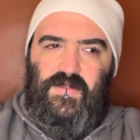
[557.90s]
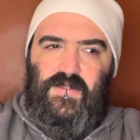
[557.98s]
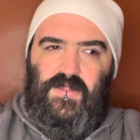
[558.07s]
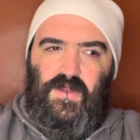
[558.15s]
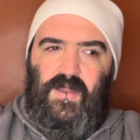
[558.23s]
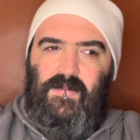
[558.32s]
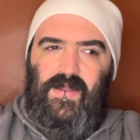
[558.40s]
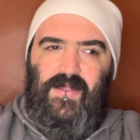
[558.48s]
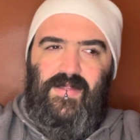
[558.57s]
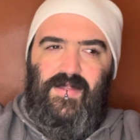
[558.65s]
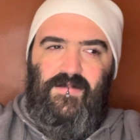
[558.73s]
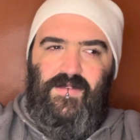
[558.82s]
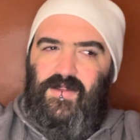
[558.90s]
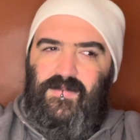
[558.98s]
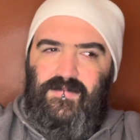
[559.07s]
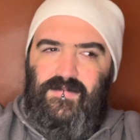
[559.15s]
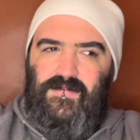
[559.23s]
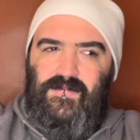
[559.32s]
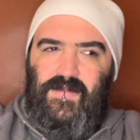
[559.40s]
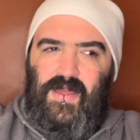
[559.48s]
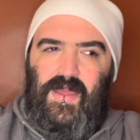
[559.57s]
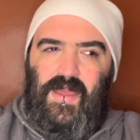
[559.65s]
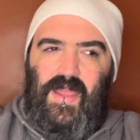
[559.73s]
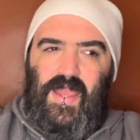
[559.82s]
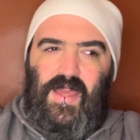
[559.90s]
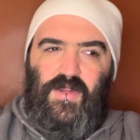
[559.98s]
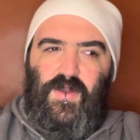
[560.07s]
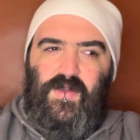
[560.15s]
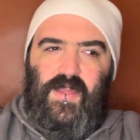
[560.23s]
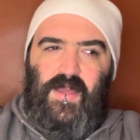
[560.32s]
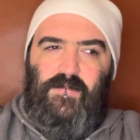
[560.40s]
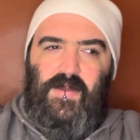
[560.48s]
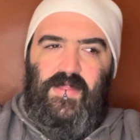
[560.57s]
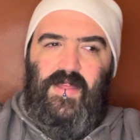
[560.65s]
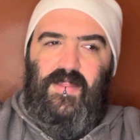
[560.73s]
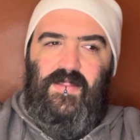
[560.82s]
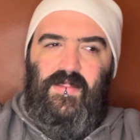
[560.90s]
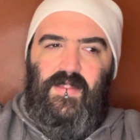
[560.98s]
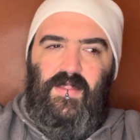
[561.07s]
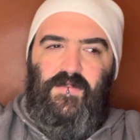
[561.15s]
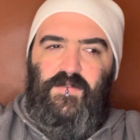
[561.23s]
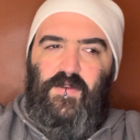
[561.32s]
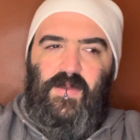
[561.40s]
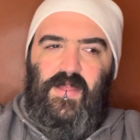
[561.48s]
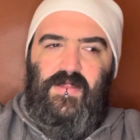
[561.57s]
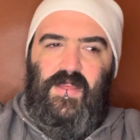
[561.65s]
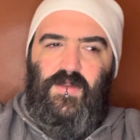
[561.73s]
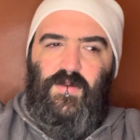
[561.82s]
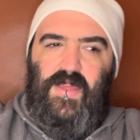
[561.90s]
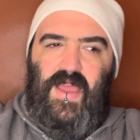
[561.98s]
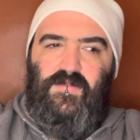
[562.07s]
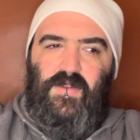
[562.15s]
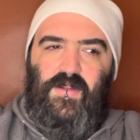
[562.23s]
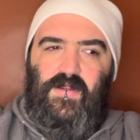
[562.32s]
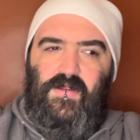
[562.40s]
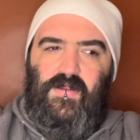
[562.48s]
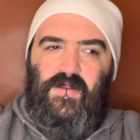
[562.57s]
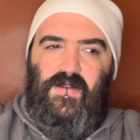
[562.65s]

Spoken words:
30 minutes of the film. He shows up, and then the film continues after.